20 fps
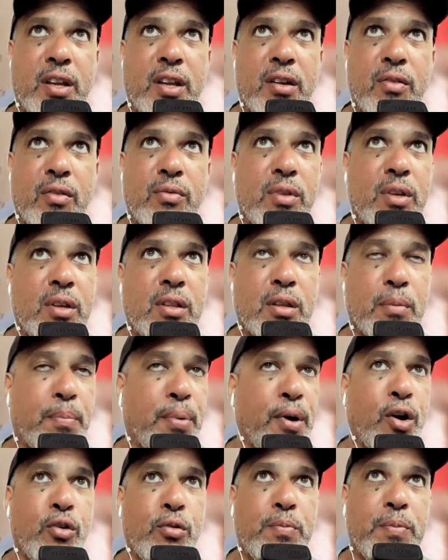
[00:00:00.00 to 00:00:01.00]
you know, the
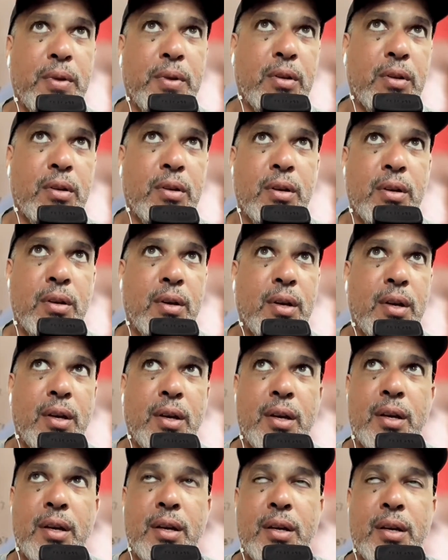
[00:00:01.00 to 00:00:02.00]
Pope and
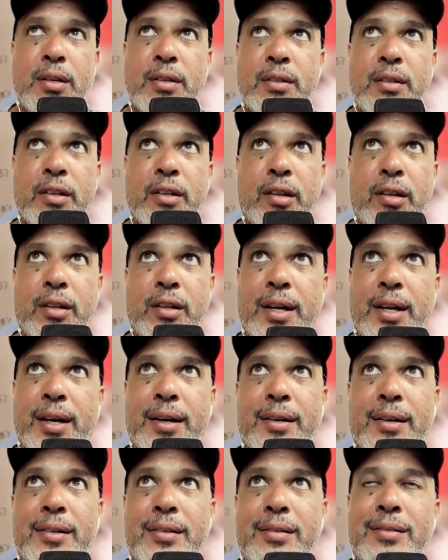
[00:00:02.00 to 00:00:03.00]
his
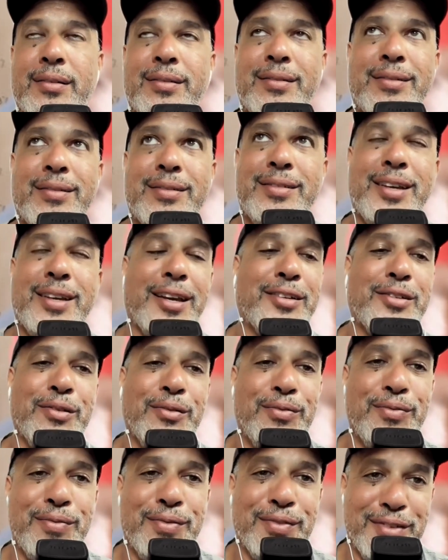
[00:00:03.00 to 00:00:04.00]
little sect
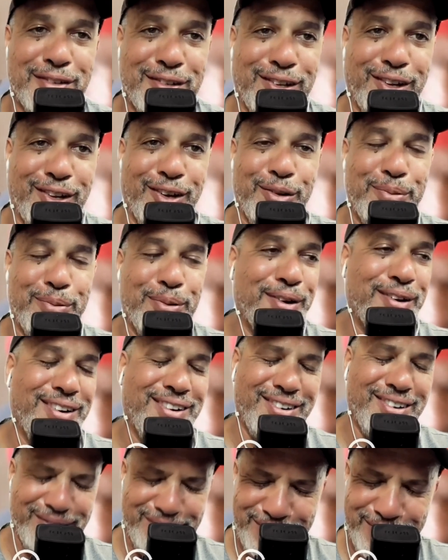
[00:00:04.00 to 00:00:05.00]
of global
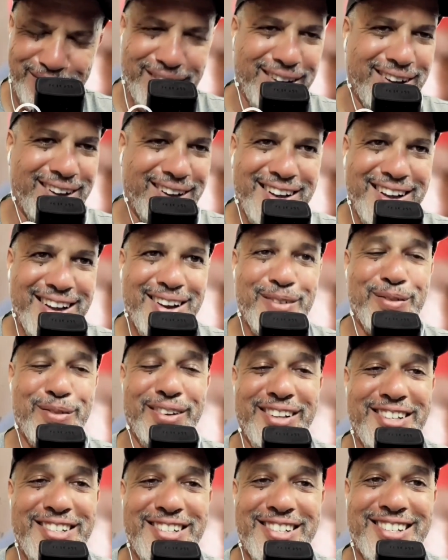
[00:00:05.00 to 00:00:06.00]

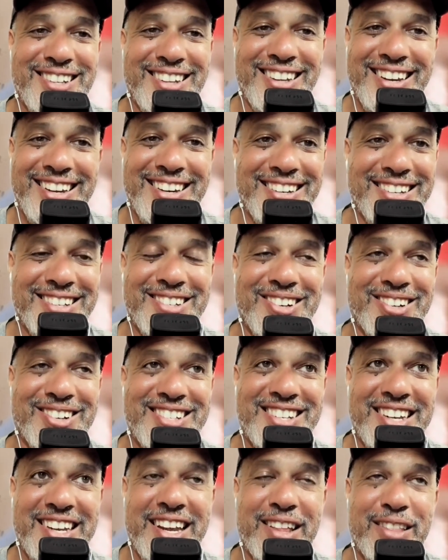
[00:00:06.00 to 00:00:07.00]
religious leaders got
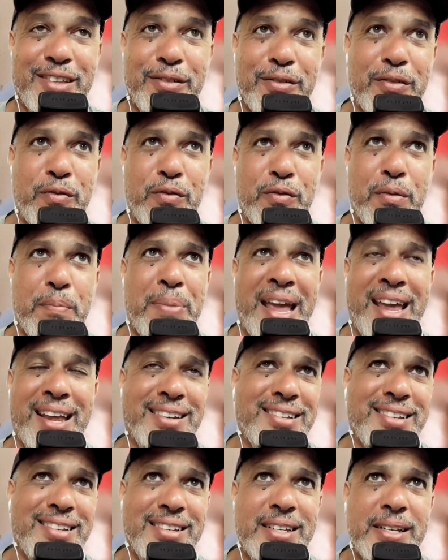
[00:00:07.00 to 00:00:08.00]
together and
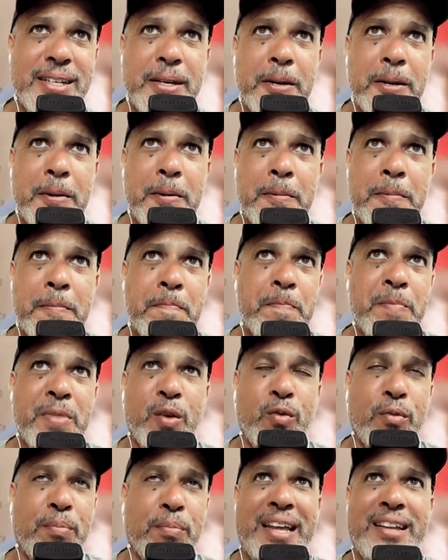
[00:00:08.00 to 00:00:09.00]
repented
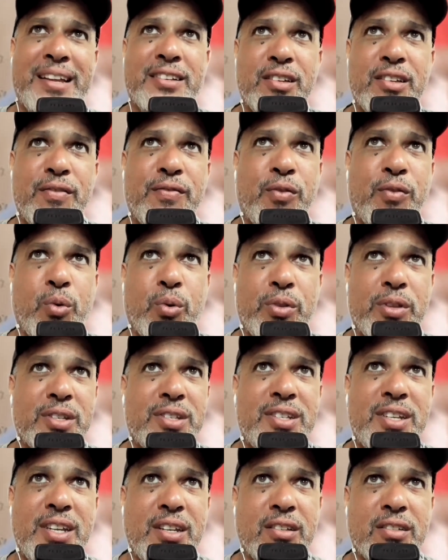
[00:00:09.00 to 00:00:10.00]
for the
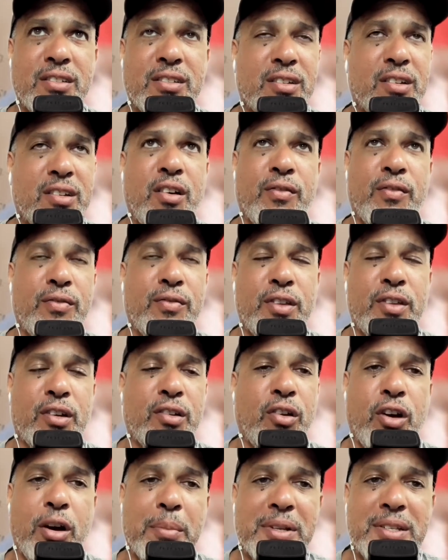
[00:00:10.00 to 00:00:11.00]
sins of the
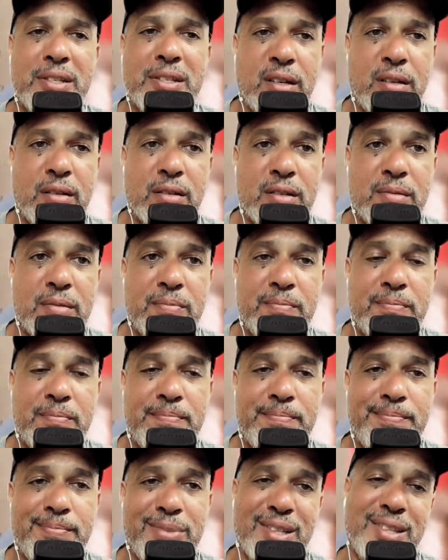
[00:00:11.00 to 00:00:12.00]
climate sins.
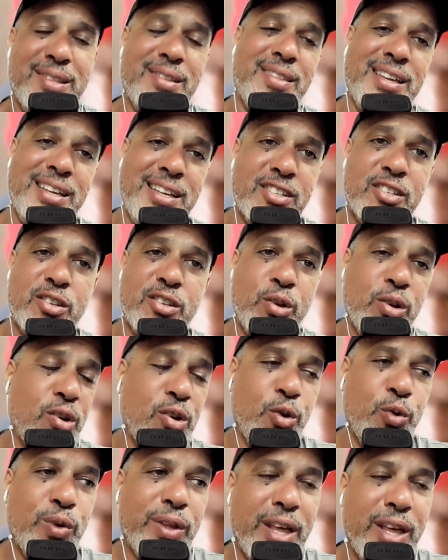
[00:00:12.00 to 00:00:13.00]
But the thing is,
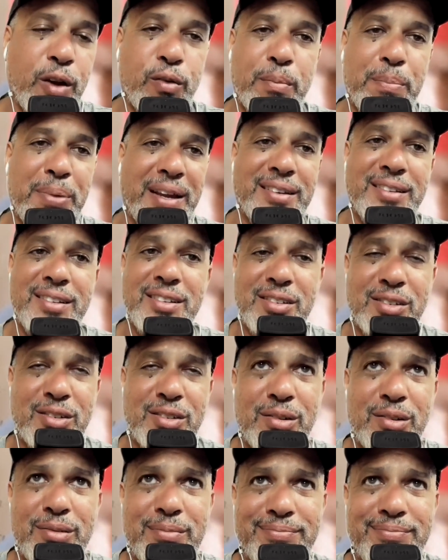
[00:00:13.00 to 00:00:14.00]
who were they repenting to?